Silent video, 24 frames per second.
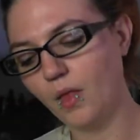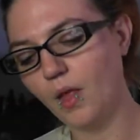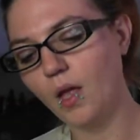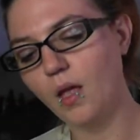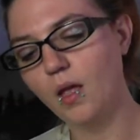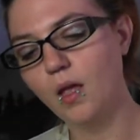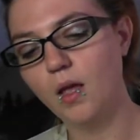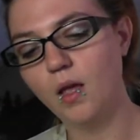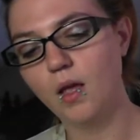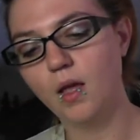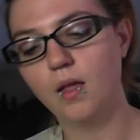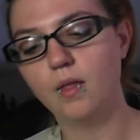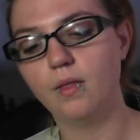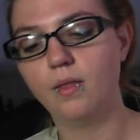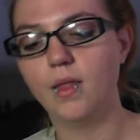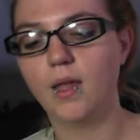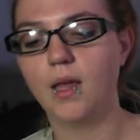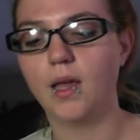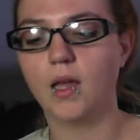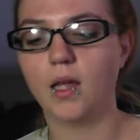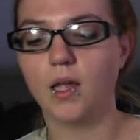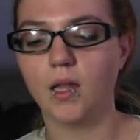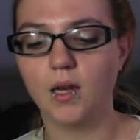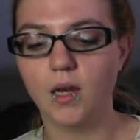And
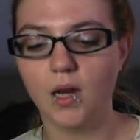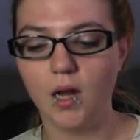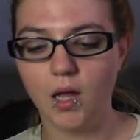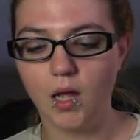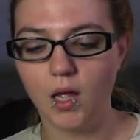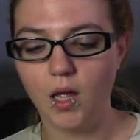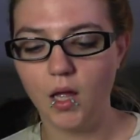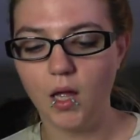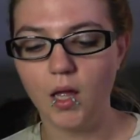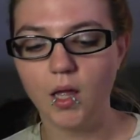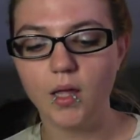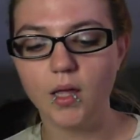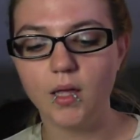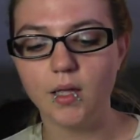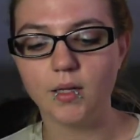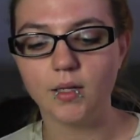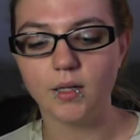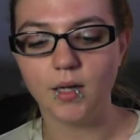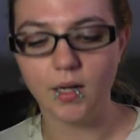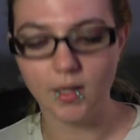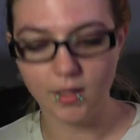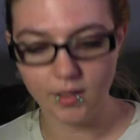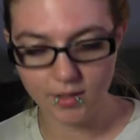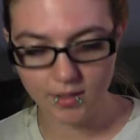then
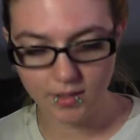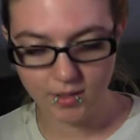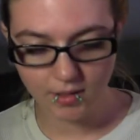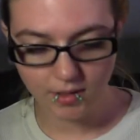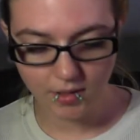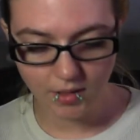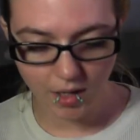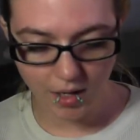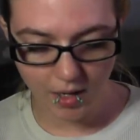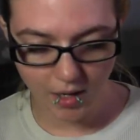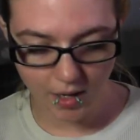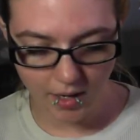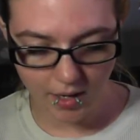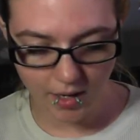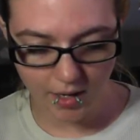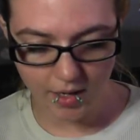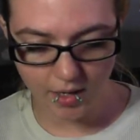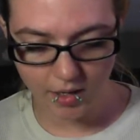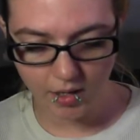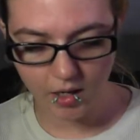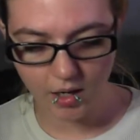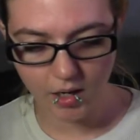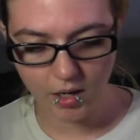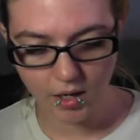
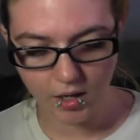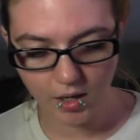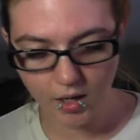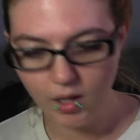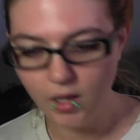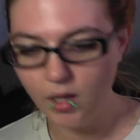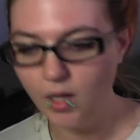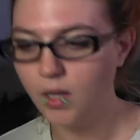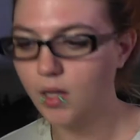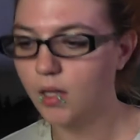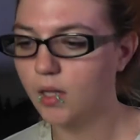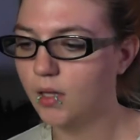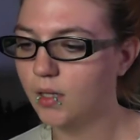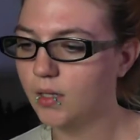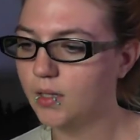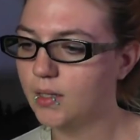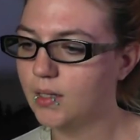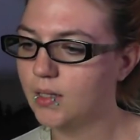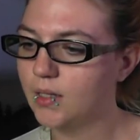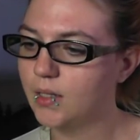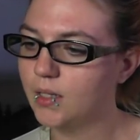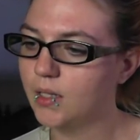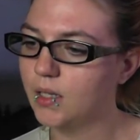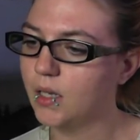inside, let's
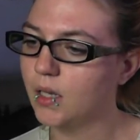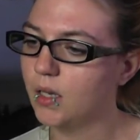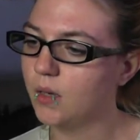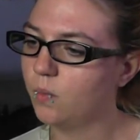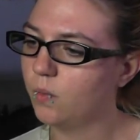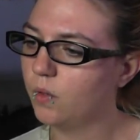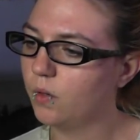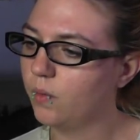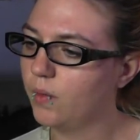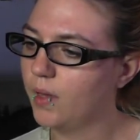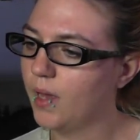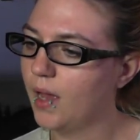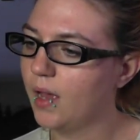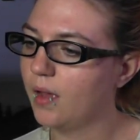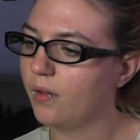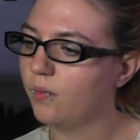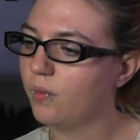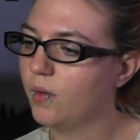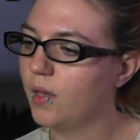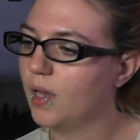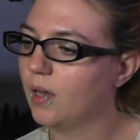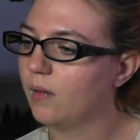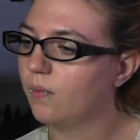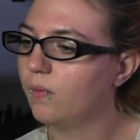see, what do we have? We
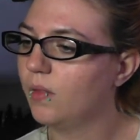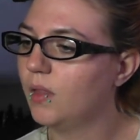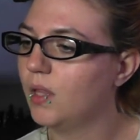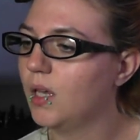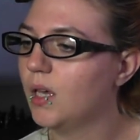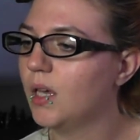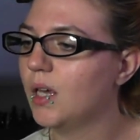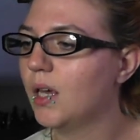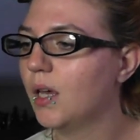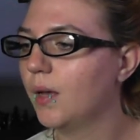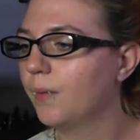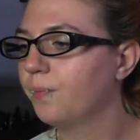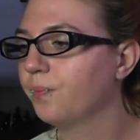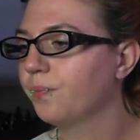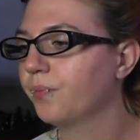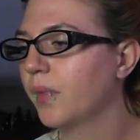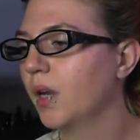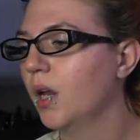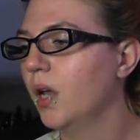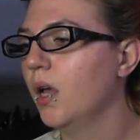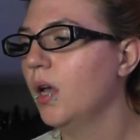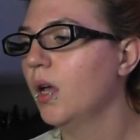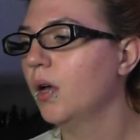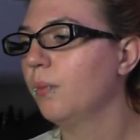have the
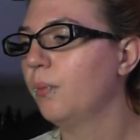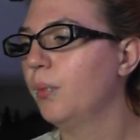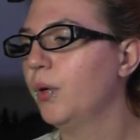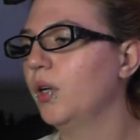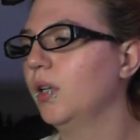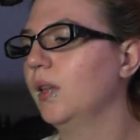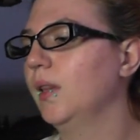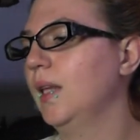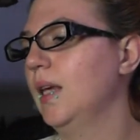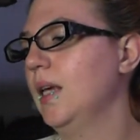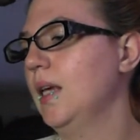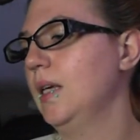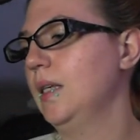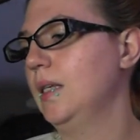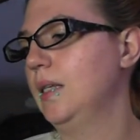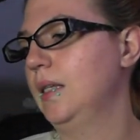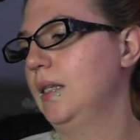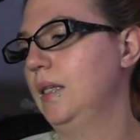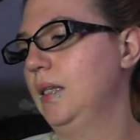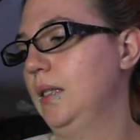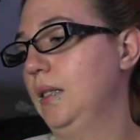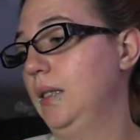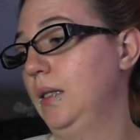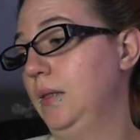
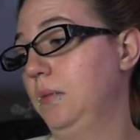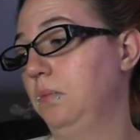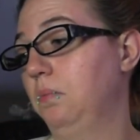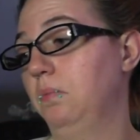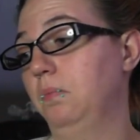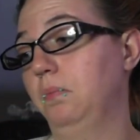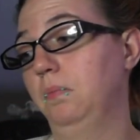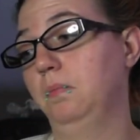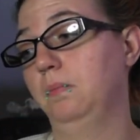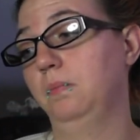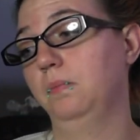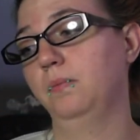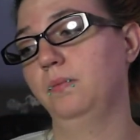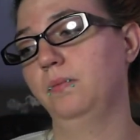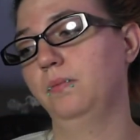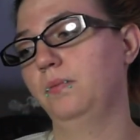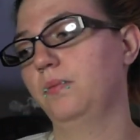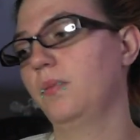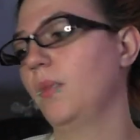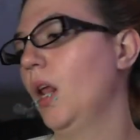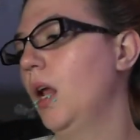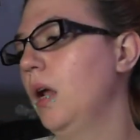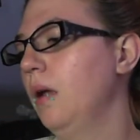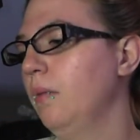Perlice
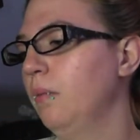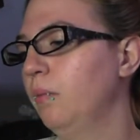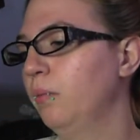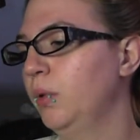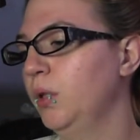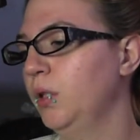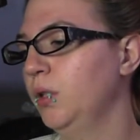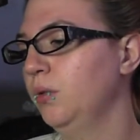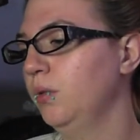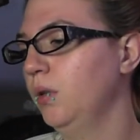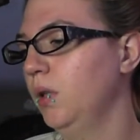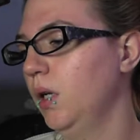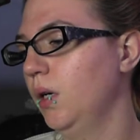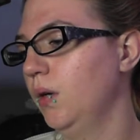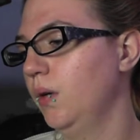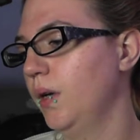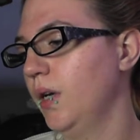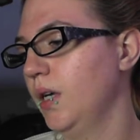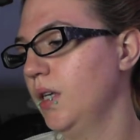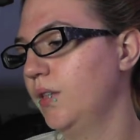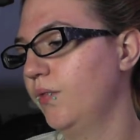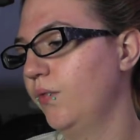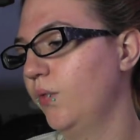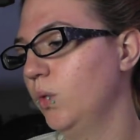Blue Lotus
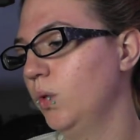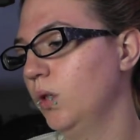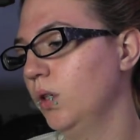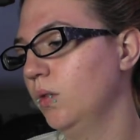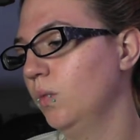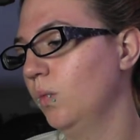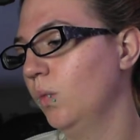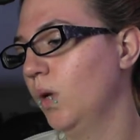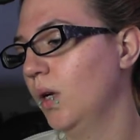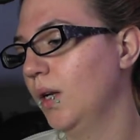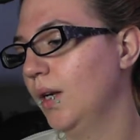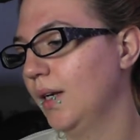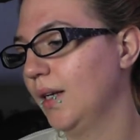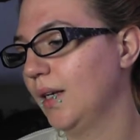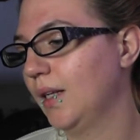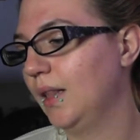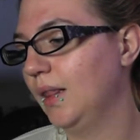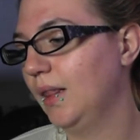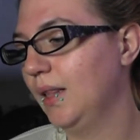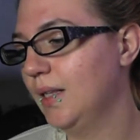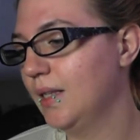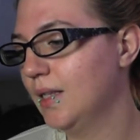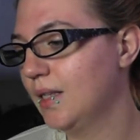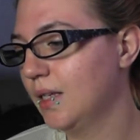4-in-1
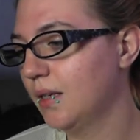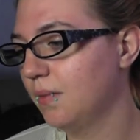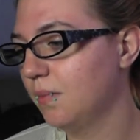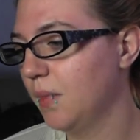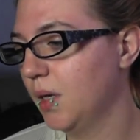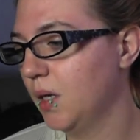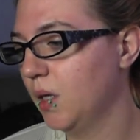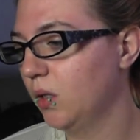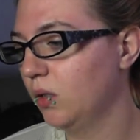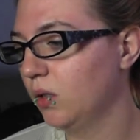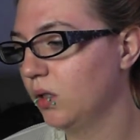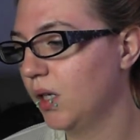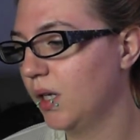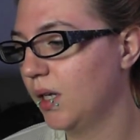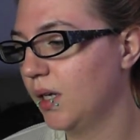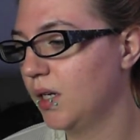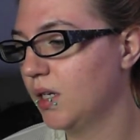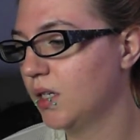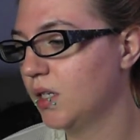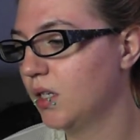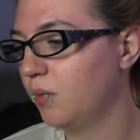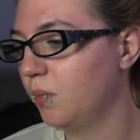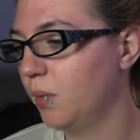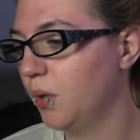cleansing milk. It is
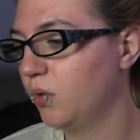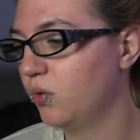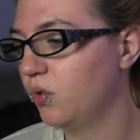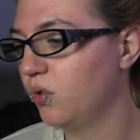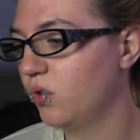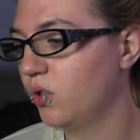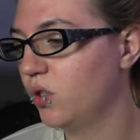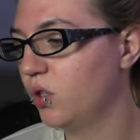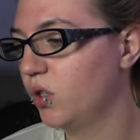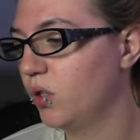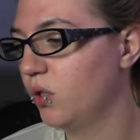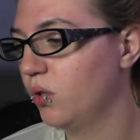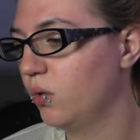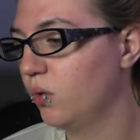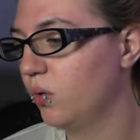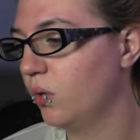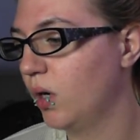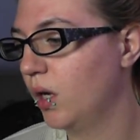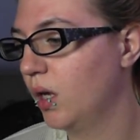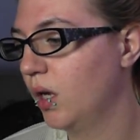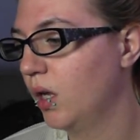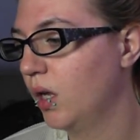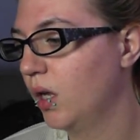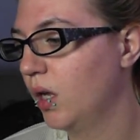supposed to
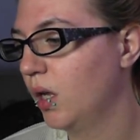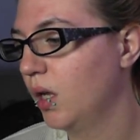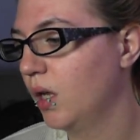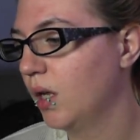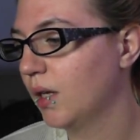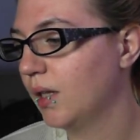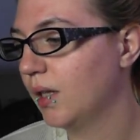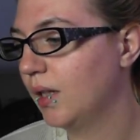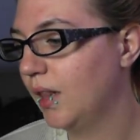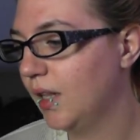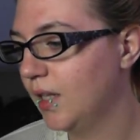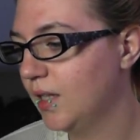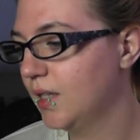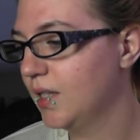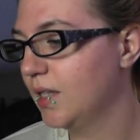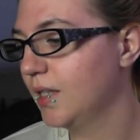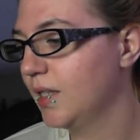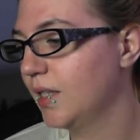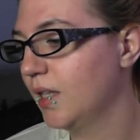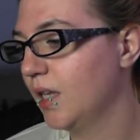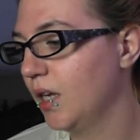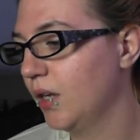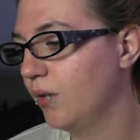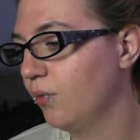cleanse the
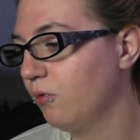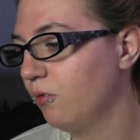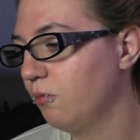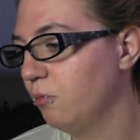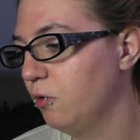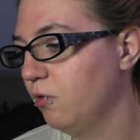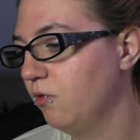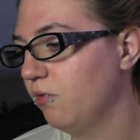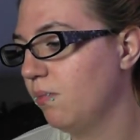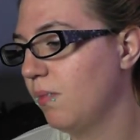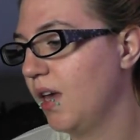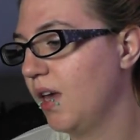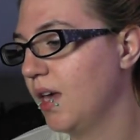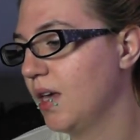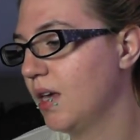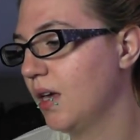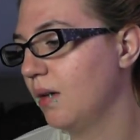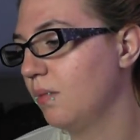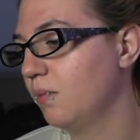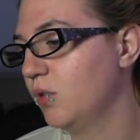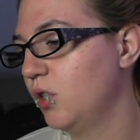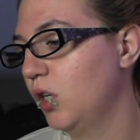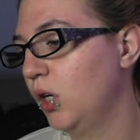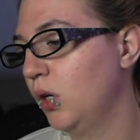skin, remove makeup,
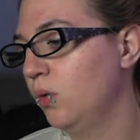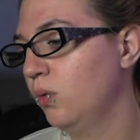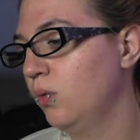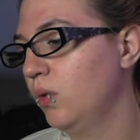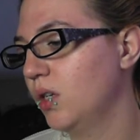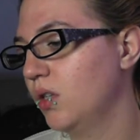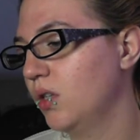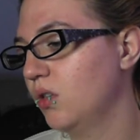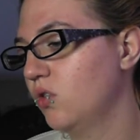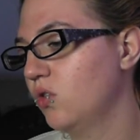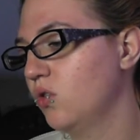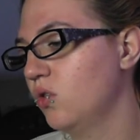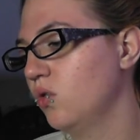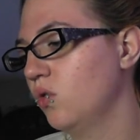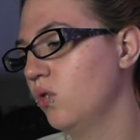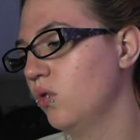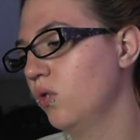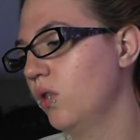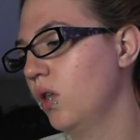tone and soothe,